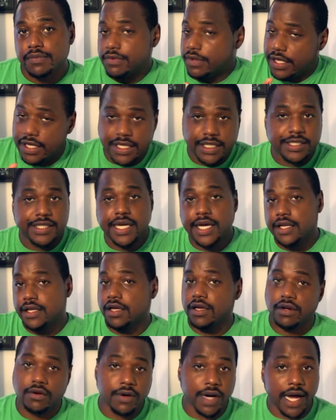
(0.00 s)
Then he said,
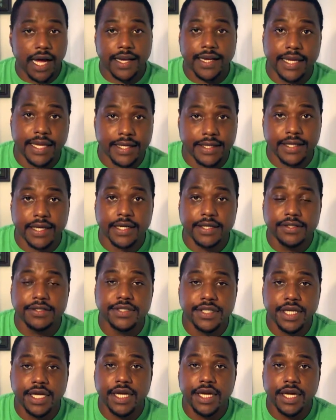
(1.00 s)
yo, I need to
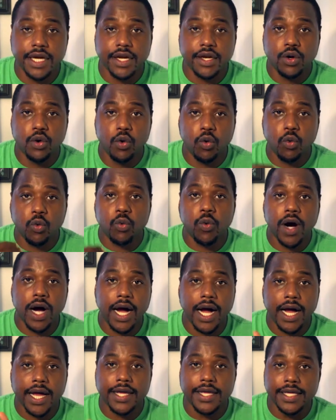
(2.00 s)
understand
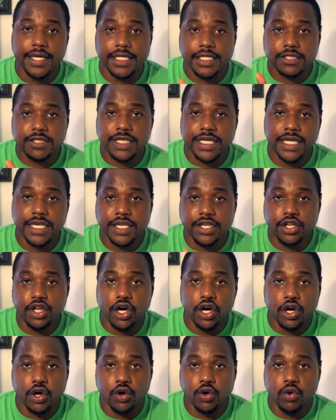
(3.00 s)
why is
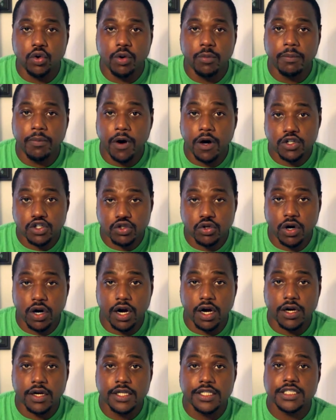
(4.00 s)
Kendo, martial
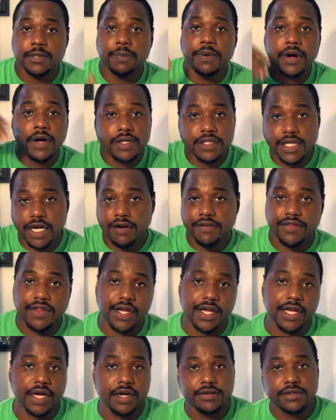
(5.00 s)
art, superior to
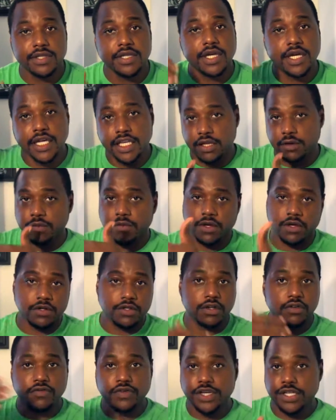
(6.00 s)
everything else? And he went on
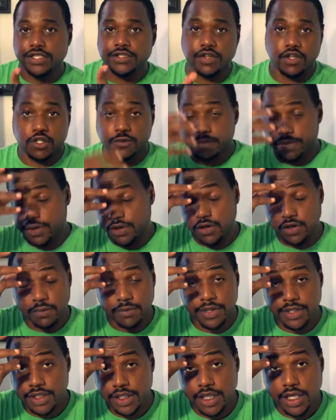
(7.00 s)
a research
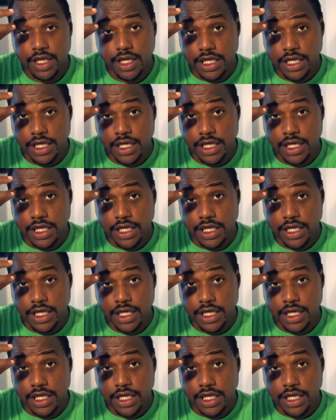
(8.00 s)
pilgrimage.